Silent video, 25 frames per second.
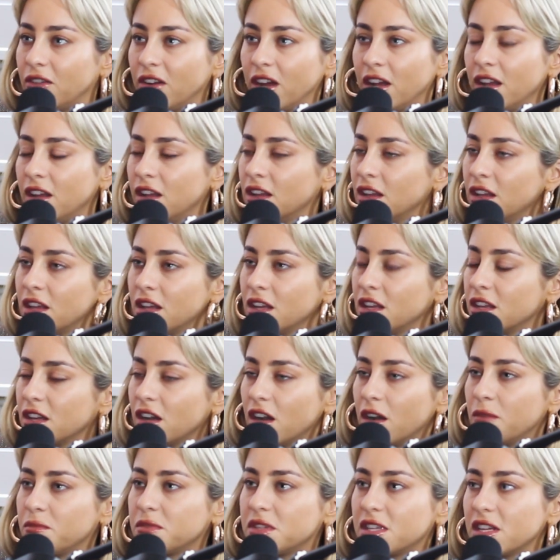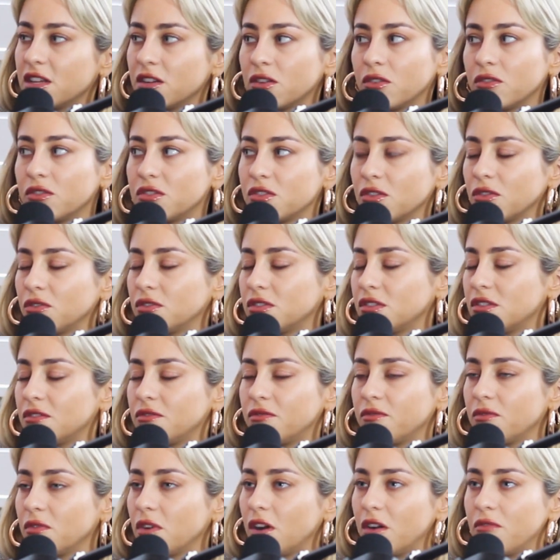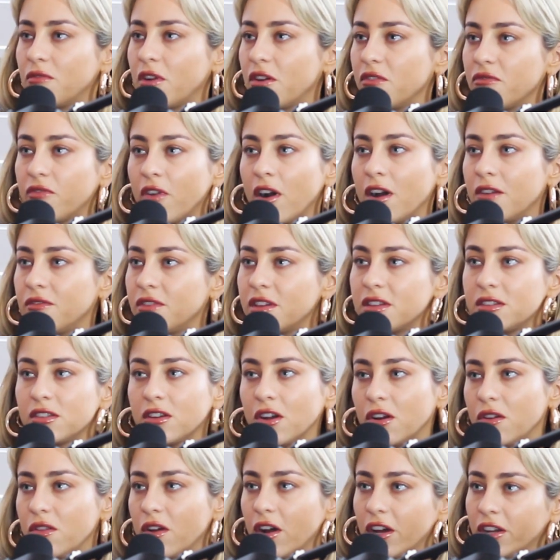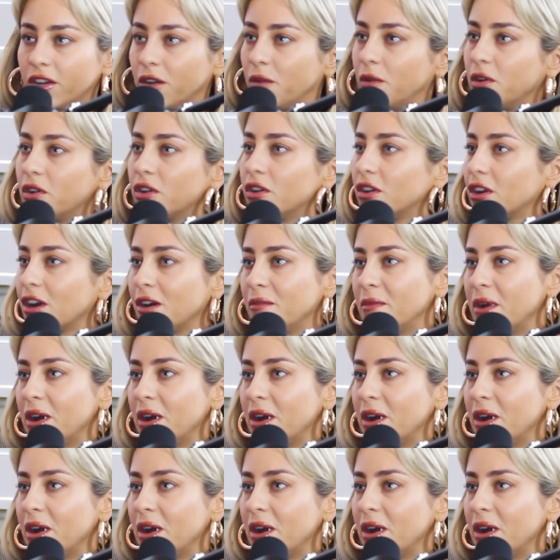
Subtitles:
Like, I'm sitting on songs that I wrote 5 years ago that I know are going to come